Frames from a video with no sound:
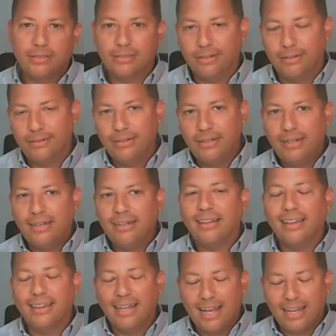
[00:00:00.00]
So
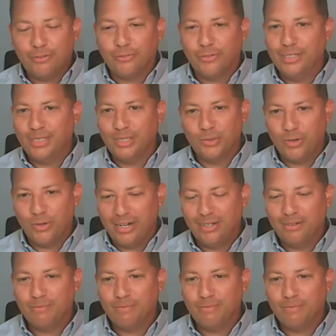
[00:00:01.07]
a lot of reasons why.